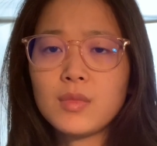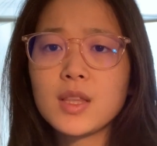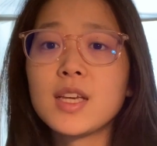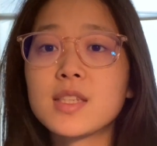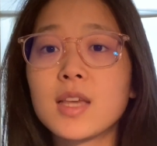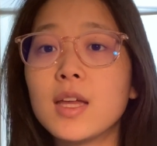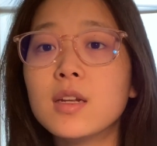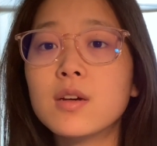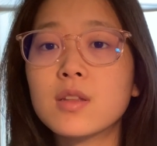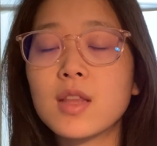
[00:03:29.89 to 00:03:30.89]
They
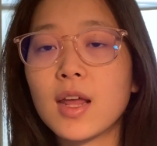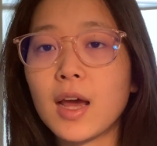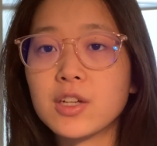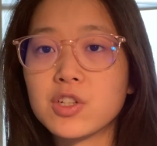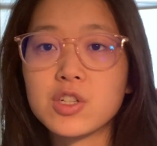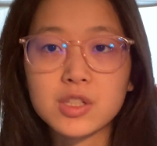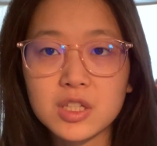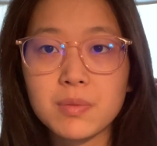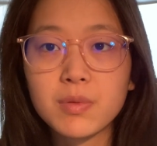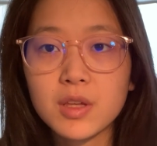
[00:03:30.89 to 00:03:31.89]
said that I should just
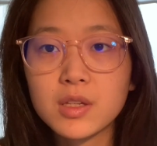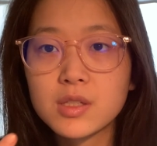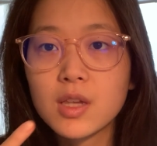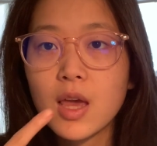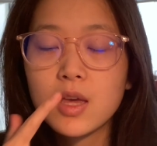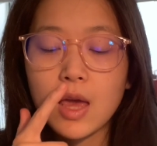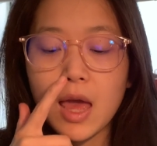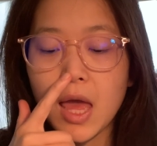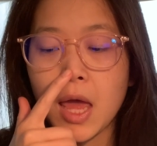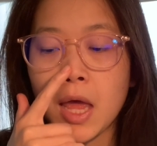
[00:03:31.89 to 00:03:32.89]
keep these
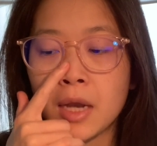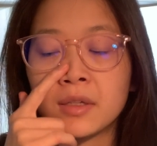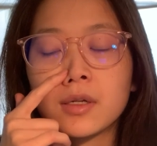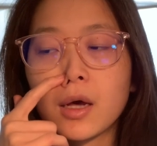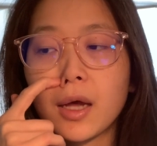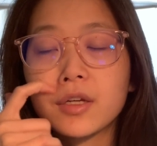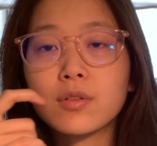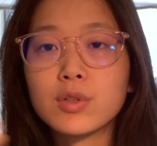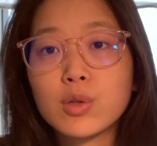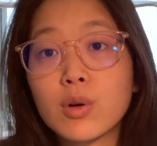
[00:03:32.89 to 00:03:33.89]
and I can
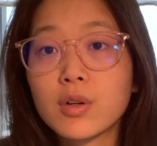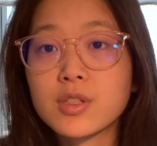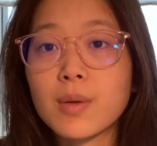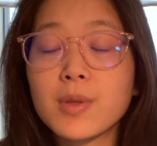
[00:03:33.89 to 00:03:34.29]
reorder some.